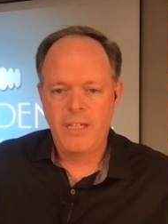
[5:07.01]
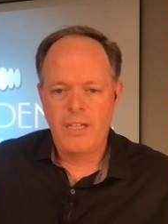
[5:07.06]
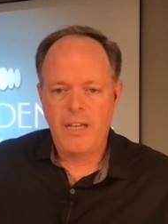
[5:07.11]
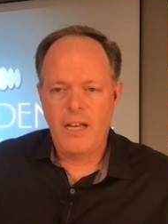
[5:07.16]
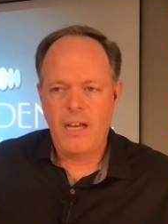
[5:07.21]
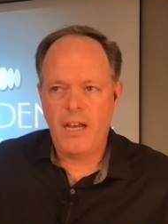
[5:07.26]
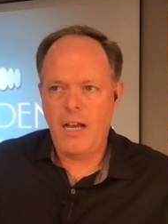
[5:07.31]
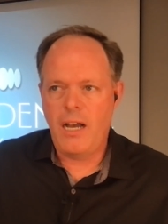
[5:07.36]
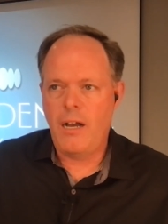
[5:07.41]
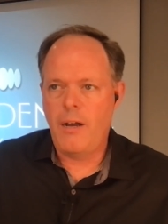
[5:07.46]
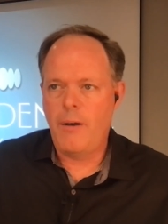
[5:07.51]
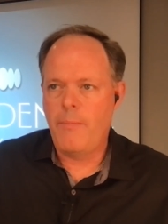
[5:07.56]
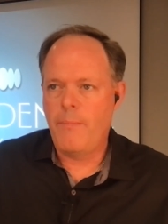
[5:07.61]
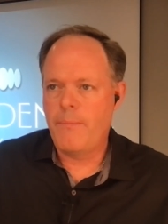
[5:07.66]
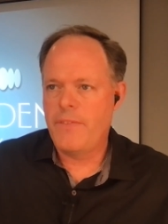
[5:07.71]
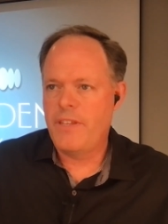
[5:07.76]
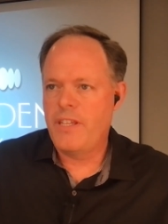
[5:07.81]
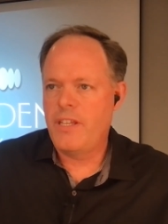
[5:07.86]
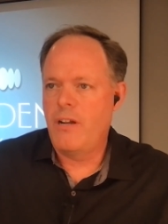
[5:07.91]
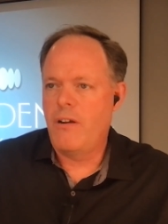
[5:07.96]

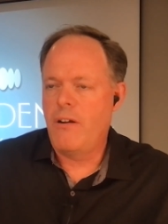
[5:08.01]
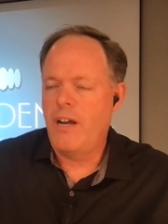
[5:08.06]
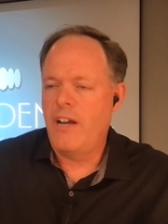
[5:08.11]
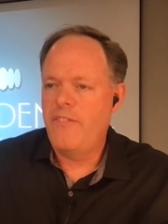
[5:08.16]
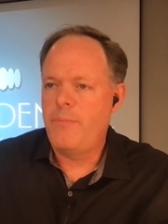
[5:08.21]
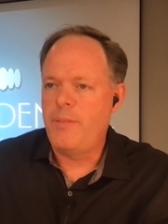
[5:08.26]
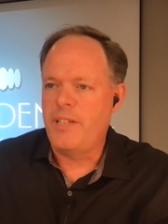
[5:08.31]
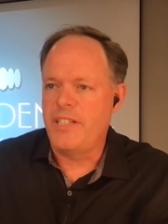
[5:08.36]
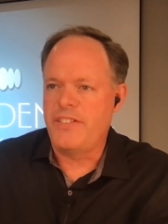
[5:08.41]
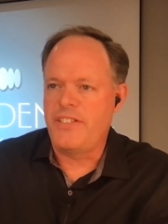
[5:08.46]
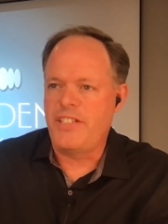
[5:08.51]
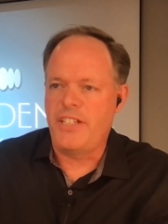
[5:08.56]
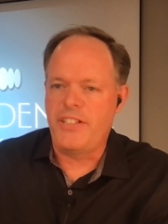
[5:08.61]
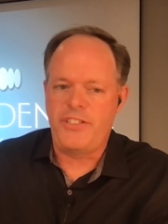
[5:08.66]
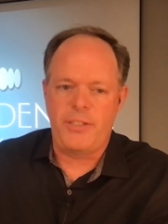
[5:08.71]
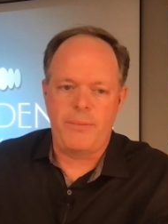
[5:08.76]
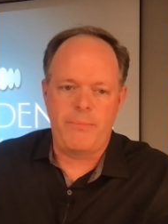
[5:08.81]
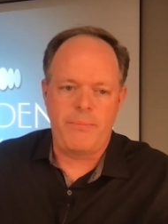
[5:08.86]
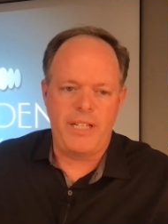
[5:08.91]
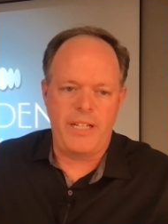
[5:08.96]
I've been
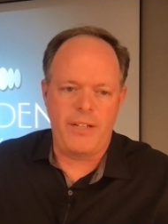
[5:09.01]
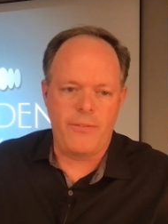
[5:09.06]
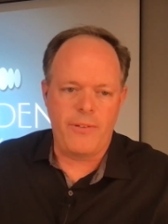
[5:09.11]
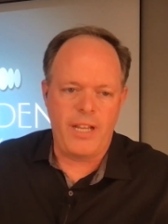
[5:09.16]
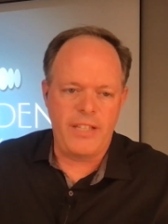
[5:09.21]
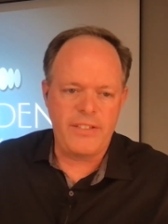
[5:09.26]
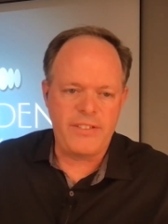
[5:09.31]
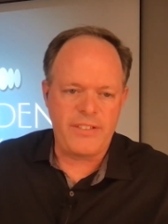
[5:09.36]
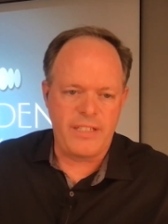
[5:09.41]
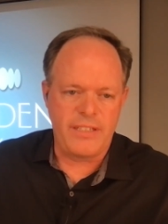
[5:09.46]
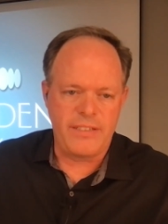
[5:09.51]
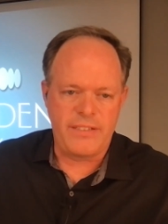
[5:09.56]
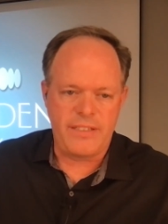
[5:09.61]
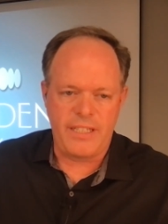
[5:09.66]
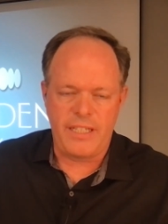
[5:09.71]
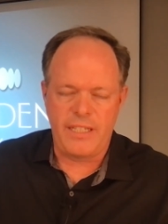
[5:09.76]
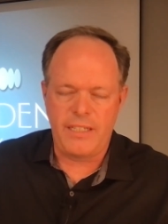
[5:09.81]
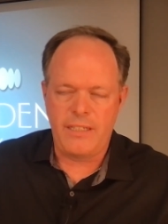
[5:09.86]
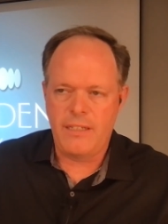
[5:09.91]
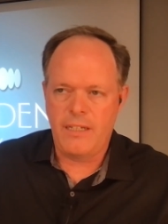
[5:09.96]
teaching mini
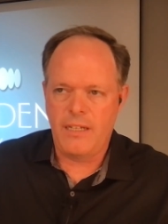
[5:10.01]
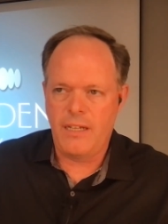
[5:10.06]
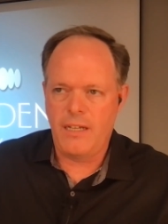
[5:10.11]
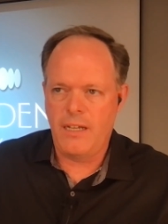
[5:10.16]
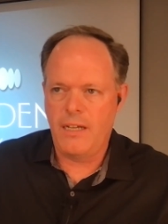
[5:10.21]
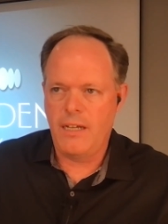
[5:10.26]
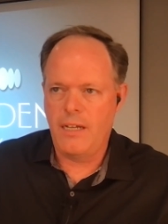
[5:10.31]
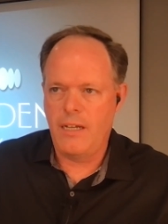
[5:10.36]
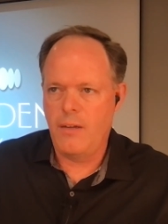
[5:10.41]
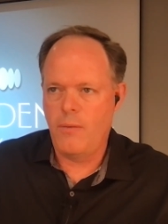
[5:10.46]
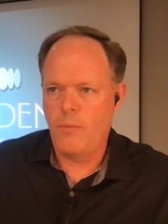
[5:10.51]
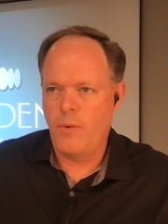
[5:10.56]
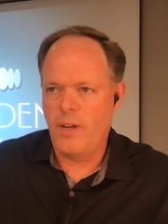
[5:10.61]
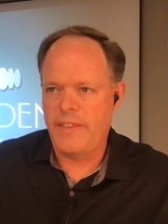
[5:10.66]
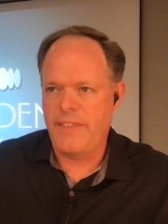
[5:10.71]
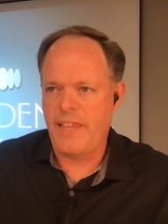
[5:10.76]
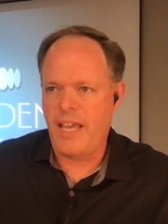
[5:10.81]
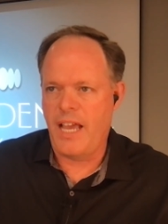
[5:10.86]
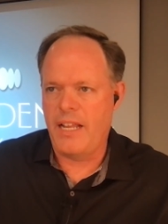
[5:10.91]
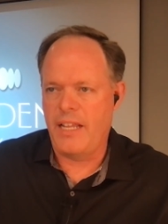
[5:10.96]
residency, and
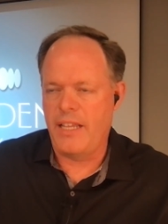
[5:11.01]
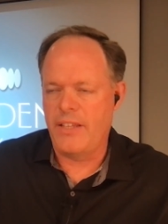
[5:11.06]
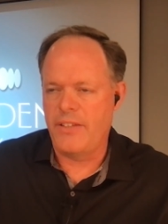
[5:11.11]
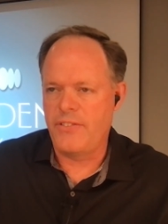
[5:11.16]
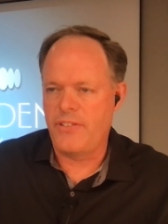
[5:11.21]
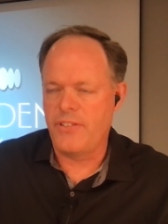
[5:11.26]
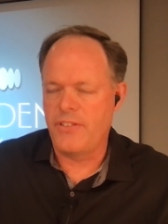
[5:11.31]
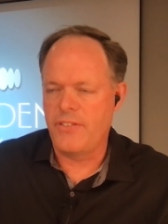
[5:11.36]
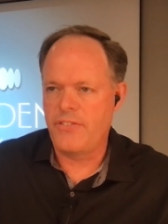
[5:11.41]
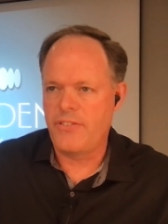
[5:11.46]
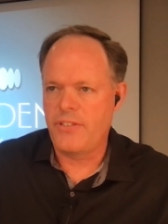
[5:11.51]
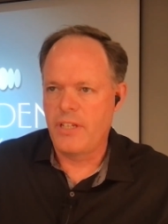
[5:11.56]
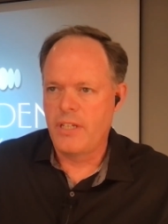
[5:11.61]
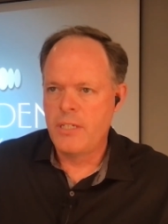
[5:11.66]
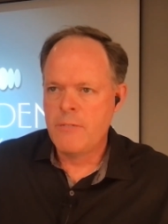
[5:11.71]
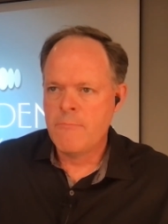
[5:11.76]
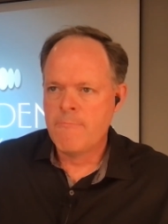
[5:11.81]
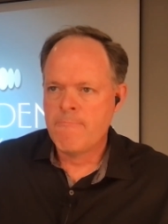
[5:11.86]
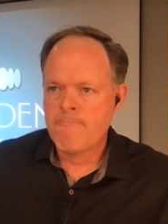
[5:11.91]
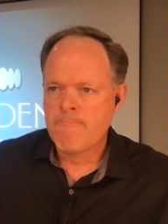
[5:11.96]
what that is
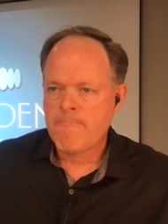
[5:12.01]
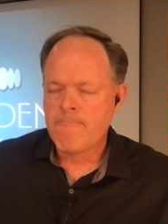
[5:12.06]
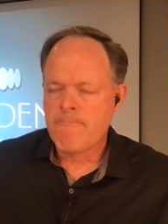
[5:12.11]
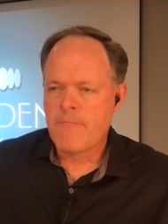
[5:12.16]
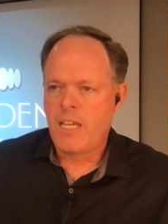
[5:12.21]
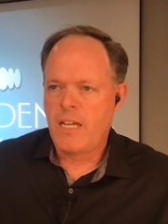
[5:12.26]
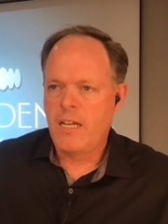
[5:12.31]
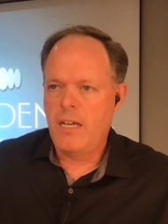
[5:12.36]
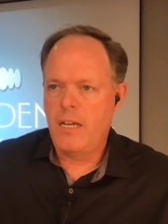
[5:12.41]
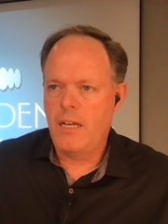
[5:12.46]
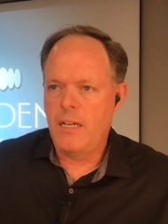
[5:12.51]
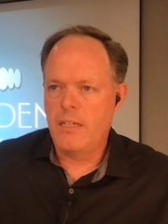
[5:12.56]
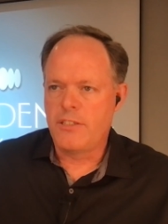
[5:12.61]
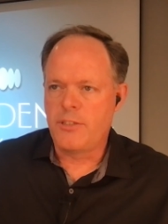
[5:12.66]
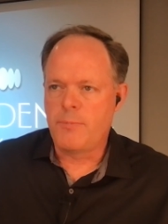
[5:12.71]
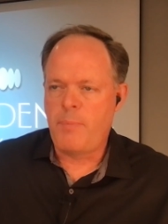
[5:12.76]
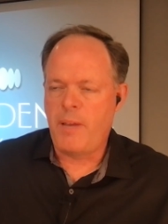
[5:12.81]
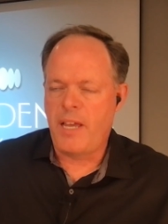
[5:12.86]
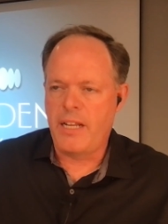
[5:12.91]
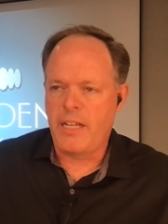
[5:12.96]

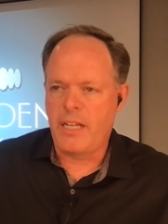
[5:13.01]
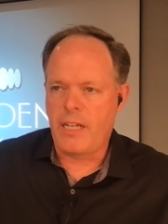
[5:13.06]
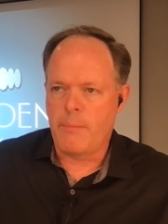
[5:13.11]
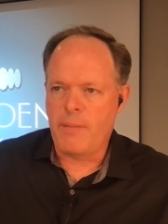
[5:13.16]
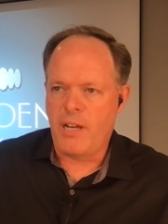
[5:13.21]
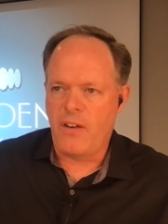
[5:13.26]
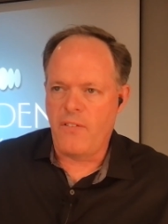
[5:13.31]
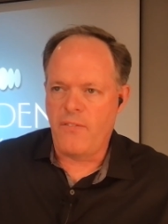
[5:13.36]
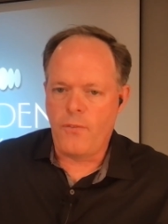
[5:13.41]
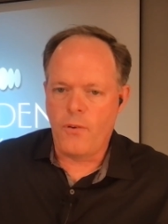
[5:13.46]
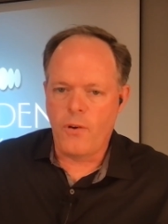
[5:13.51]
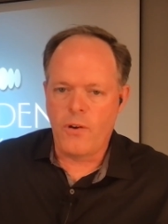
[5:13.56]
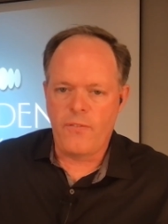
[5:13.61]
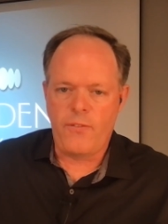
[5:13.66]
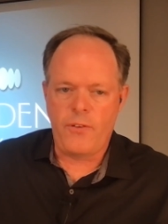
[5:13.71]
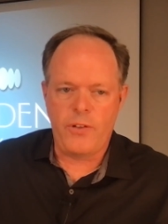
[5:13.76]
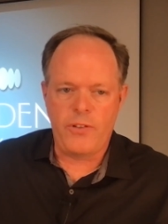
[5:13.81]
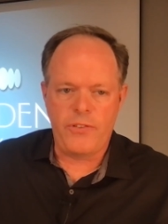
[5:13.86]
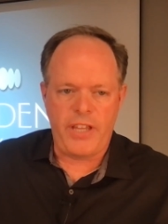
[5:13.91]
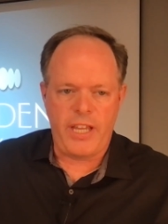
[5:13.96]
spending about 4
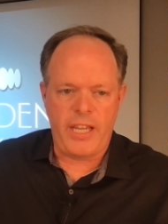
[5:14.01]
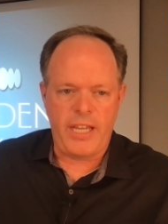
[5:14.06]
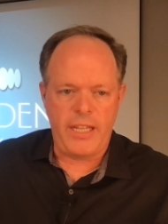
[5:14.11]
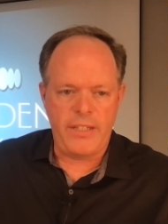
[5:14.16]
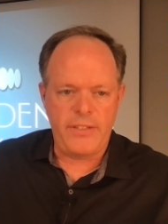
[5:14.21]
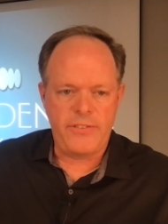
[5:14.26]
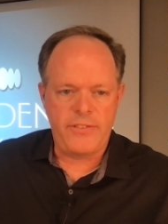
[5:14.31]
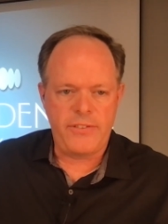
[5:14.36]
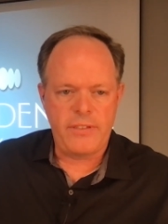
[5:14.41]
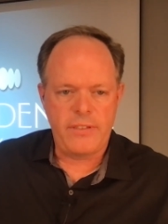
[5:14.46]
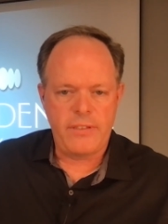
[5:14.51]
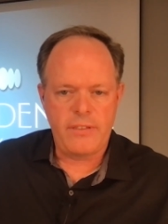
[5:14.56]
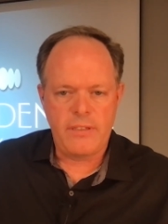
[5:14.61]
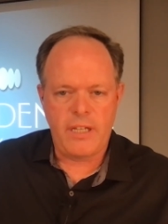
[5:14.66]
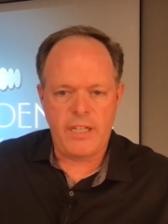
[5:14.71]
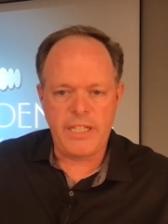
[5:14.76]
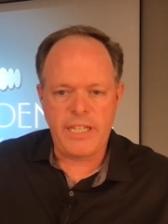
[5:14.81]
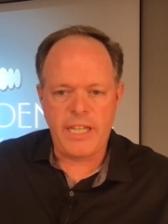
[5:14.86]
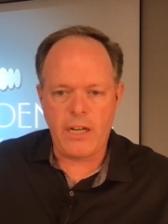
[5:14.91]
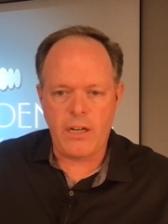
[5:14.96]
full days
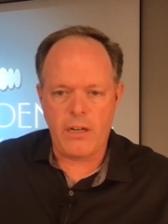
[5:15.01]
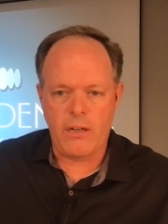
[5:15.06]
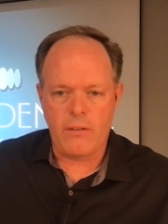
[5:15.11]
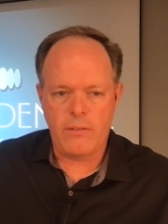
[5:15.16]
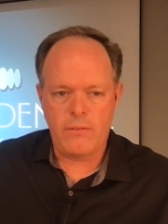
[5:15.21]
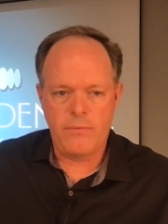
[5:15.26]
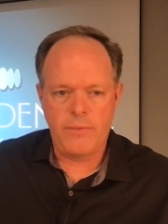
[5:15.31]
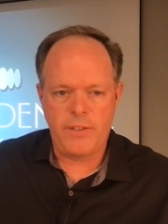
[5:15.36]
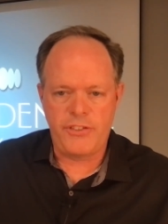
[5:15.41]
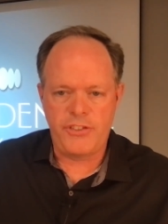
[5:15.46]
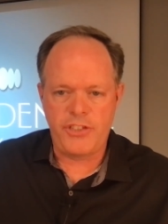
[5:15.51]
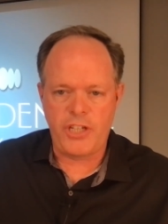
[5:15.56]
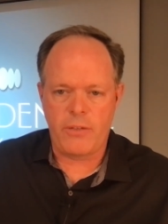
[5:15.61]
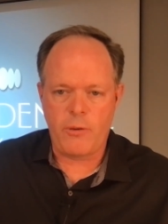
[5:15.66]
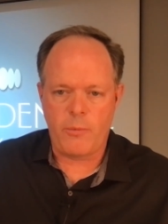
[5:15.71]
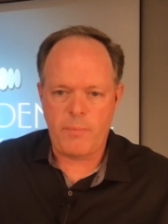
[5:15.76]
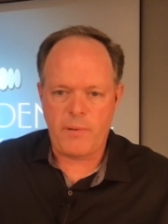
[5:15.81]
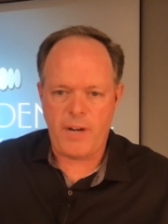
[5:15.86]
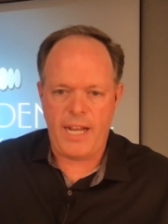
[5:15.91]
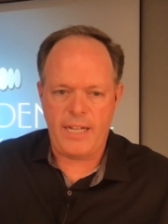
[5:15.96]
a year with
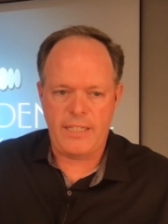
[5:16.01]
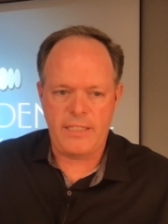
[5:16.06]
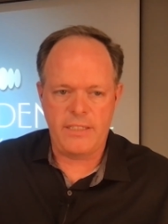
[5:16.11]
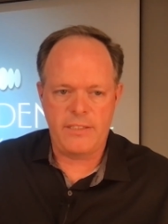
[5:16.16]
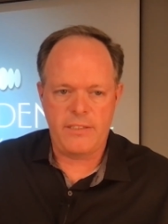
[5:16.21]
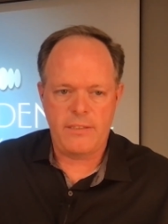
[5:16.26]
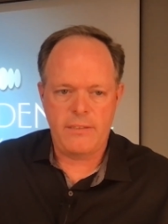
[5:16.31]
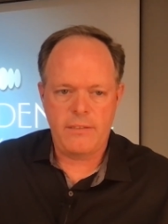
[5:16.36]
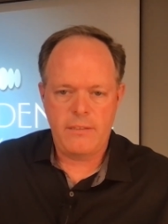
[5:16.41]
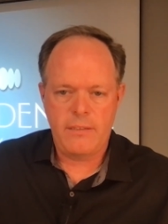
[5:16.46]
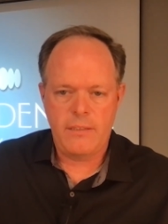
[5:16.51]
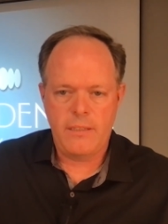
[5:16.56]
general practitioners.